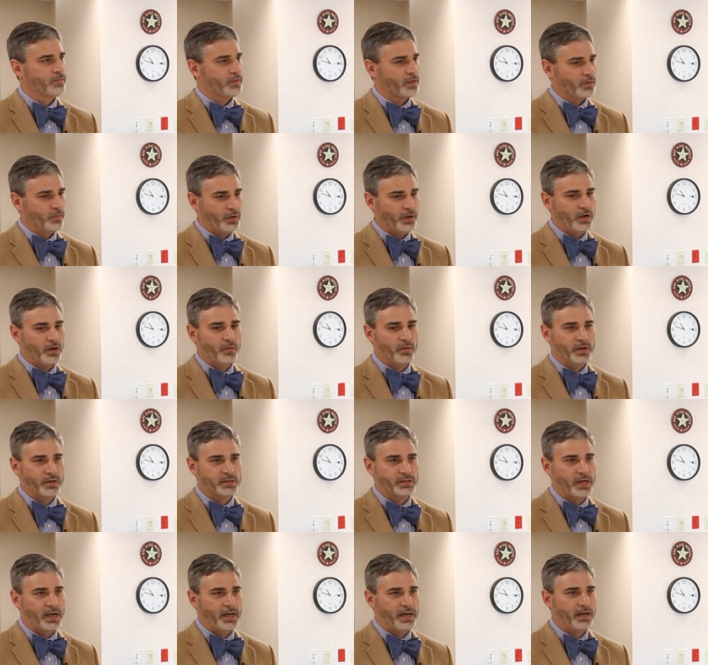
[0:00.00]
We are. We're
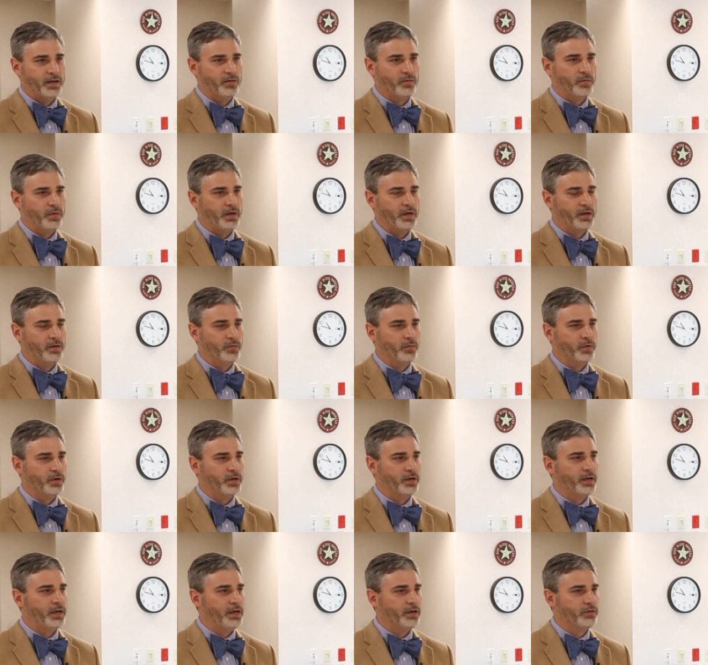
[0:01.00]
excited, and
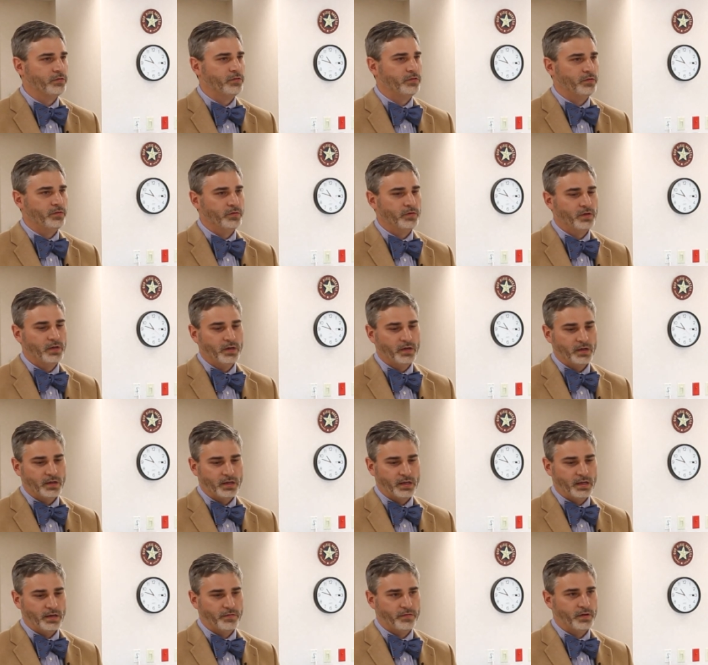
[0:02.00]
we're here to
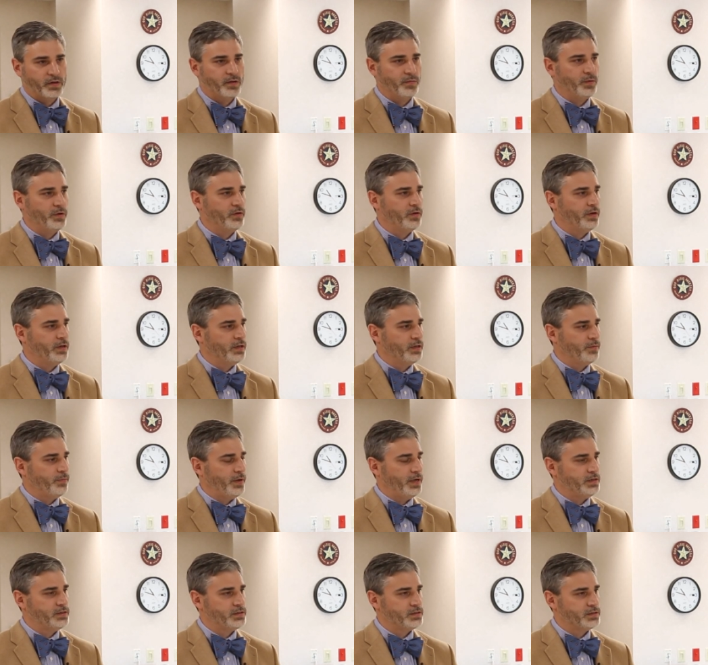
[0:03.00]
give the community and the
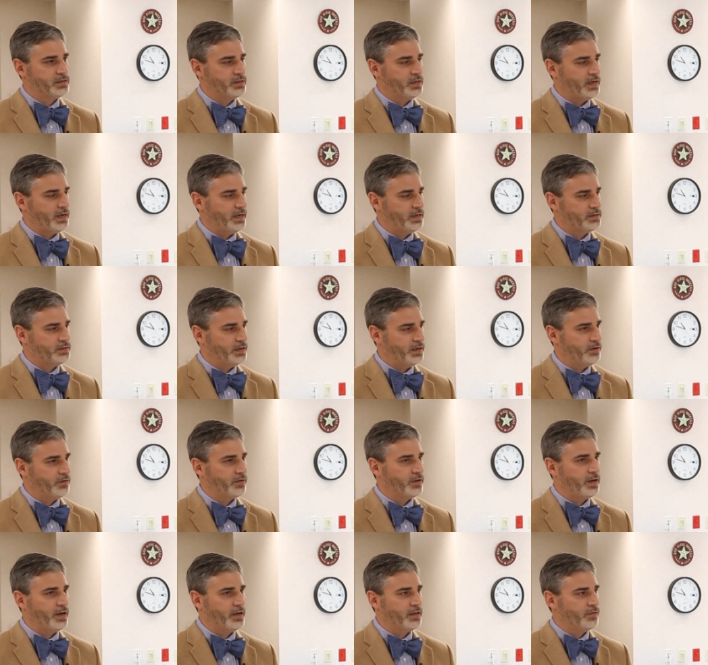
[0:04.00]
patients the highest standard of
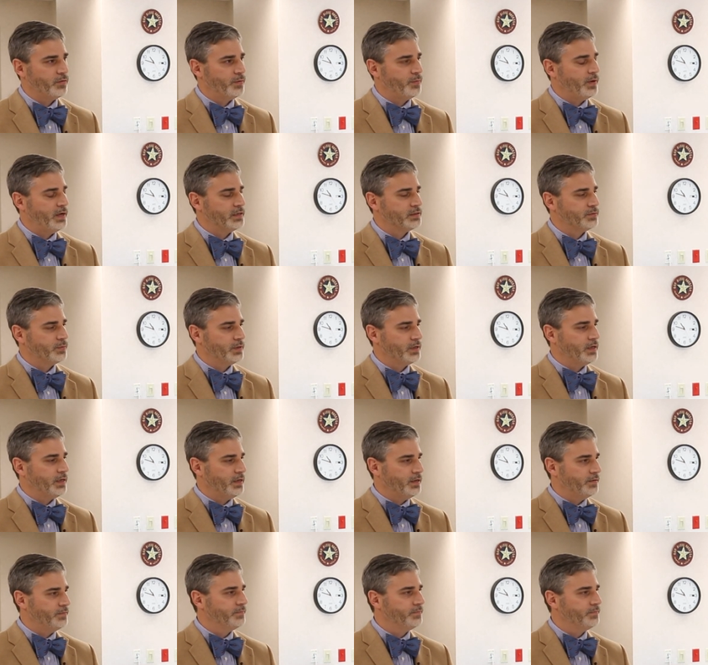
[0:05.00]
care that we possibly can.